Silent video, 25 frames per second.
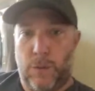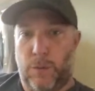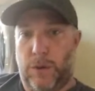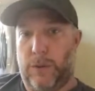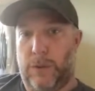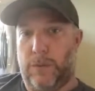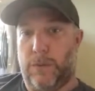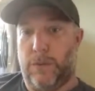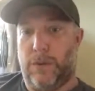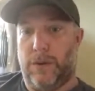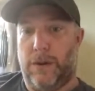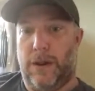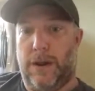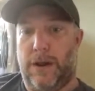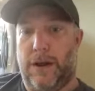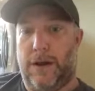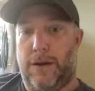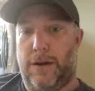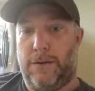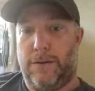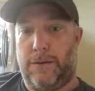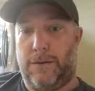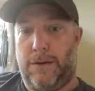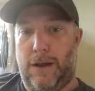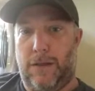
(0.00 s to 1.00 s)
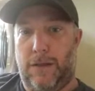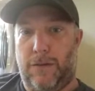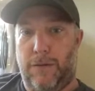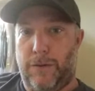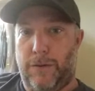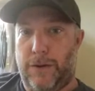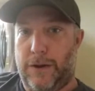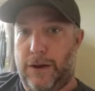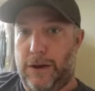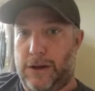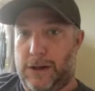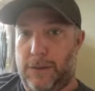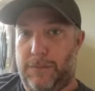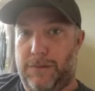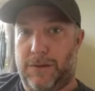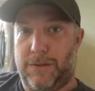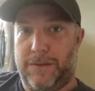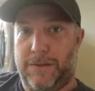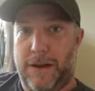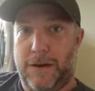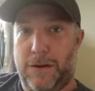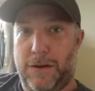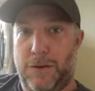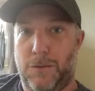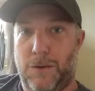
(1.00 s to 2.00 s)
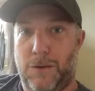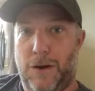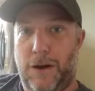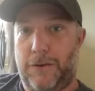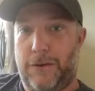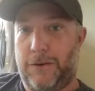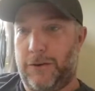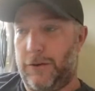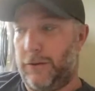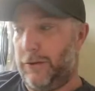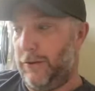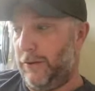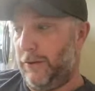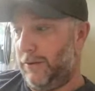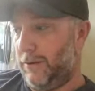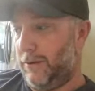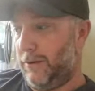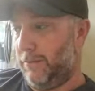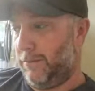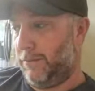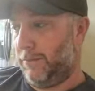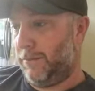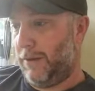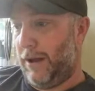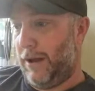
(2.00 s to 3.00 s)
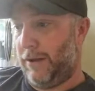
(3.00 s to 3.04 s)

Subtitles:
We will get through the hiccups of that new roster system.